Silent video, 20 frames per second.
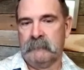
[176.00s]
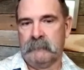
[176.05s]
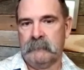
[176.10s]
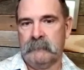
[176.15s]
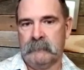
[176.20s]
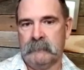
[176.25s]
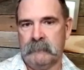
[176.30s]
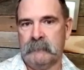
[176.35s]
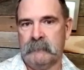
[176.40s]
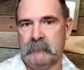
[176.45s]

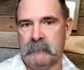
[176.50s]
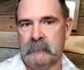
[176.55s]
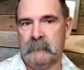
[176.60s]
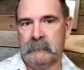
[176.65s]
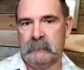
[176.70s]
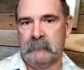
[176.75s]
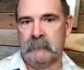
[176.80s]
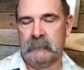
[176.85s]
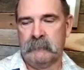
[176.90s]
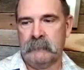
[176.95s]

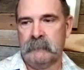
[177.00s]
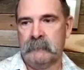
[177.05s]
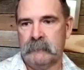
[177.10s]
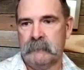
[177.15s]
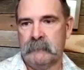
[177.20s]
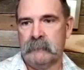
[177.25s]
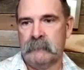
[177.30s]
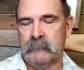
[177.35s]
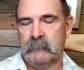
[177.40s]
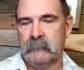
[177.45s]

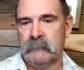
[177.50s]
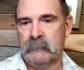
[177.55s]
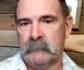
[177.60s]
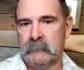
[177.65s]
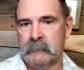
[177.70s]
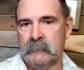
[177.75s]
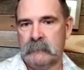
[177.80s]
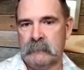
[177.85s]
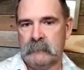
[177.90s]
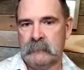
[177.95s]

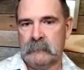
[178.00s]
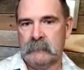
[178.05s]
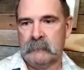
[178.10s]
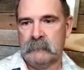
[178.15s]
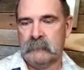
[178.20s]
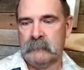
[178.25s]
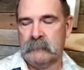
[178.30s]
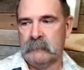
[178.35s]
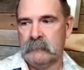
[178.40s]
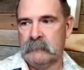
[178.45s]

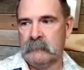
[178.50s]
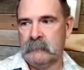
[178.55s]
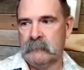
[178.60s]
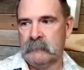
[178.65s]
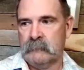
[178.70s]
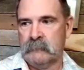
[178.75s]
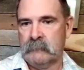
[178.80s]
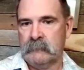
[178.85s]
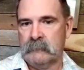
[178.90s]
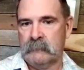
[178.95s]

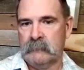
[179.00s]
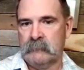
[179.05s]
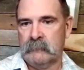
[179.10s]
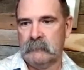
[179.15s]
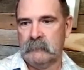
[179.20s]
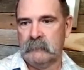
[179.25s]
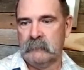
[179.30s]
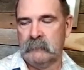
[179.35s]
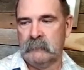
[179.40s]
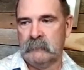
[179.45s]

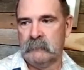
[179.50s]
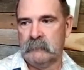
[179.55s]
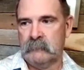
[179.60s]
[no speech]